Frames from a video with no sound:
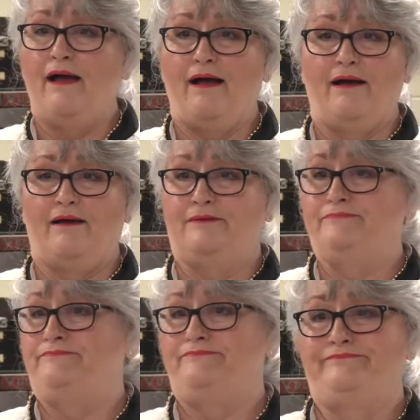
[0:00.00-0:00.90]
Um,
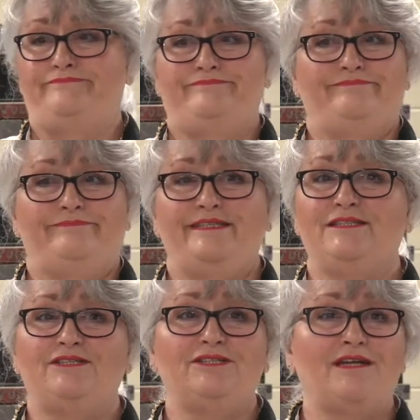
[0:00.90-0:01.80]

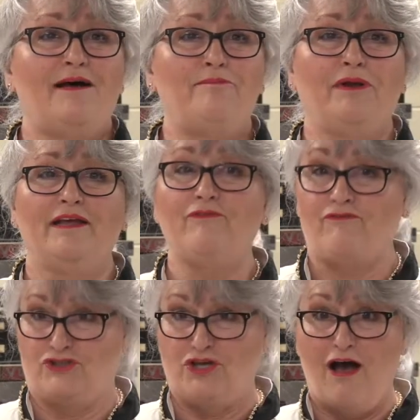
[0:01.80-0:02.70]
it's just
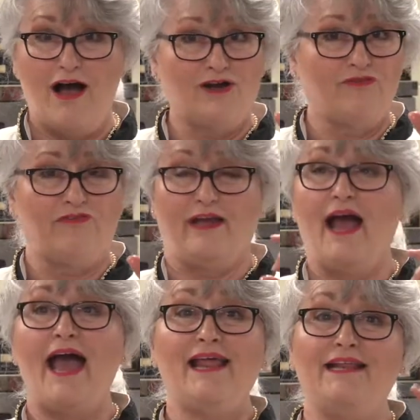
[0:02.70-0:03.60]
unbelievable. Photography.
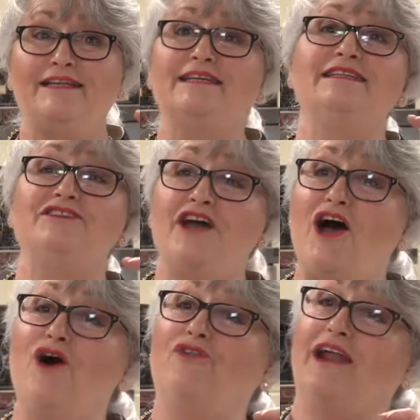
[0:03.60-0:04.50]
I didn't
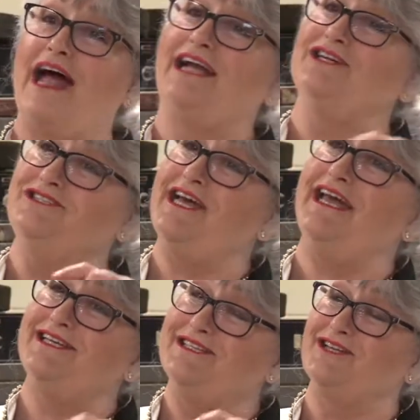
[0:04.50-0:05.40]
know that I could
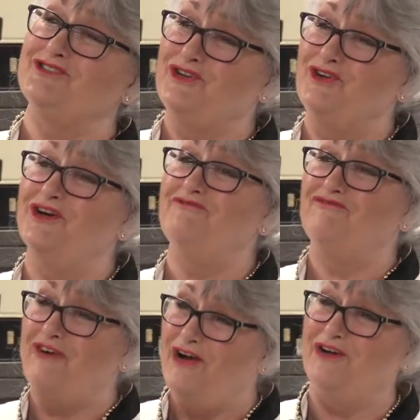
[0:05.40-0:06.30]
take such good
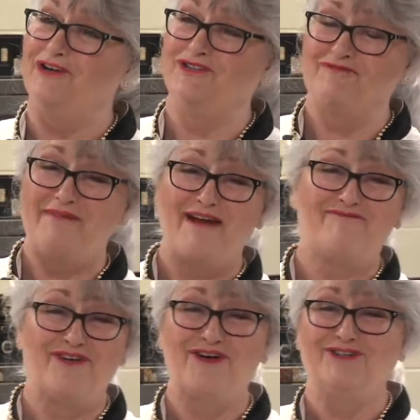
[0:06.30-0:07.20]
photos of my
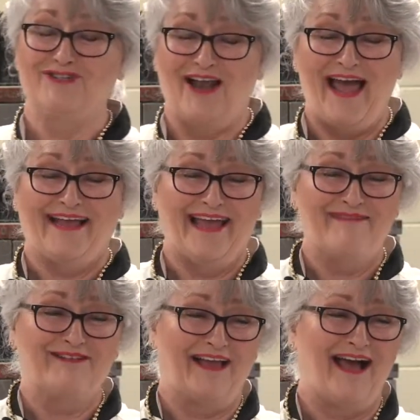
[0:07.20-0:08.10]
food till I
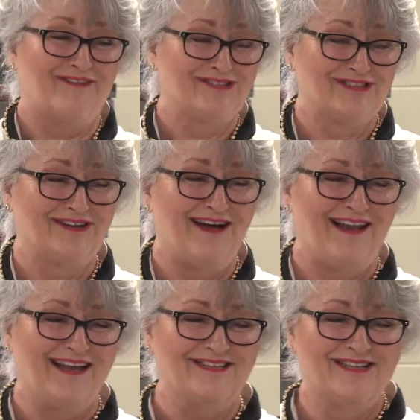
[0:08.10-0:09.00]
came to Galveston
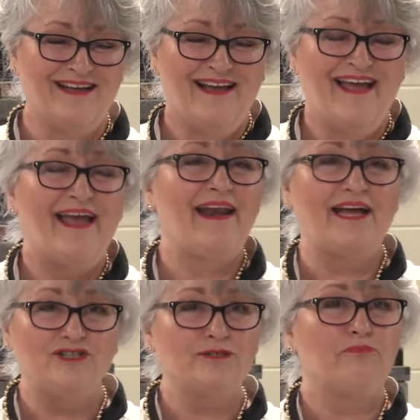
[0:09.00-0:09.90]
College. And
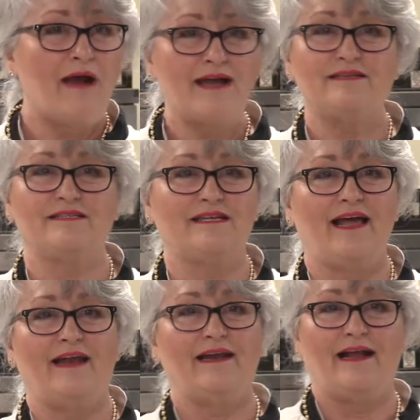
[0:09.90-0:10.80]
I just practiced
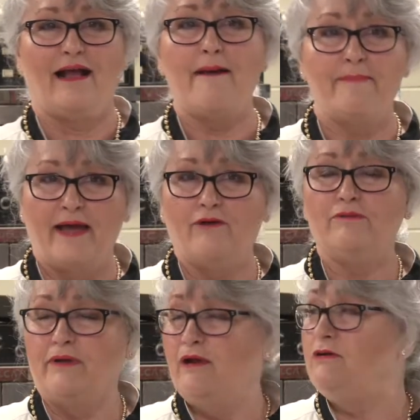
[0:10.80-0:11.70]
that, and I got better
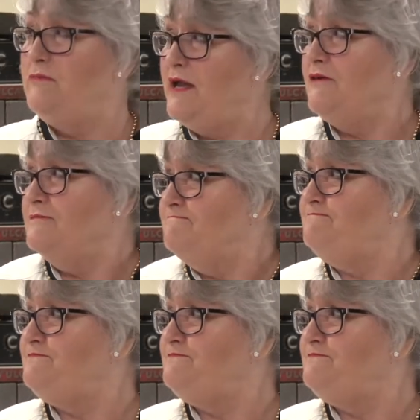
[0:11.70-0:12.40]
and better and better.